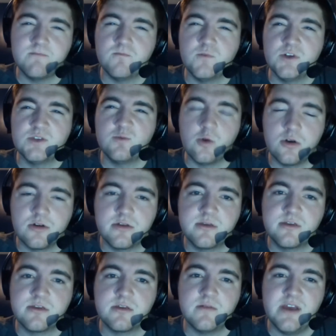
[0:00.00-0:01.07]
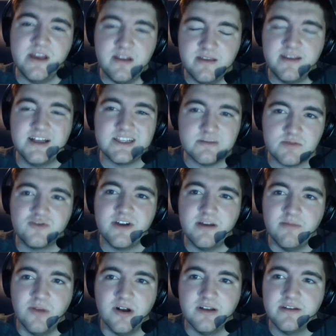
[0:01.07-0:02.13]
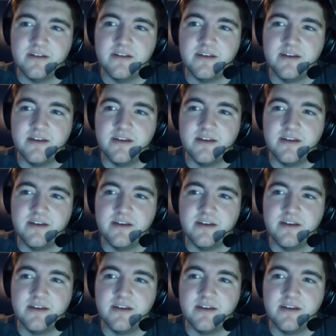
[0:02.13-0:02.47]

was worth hitting that subscribe button,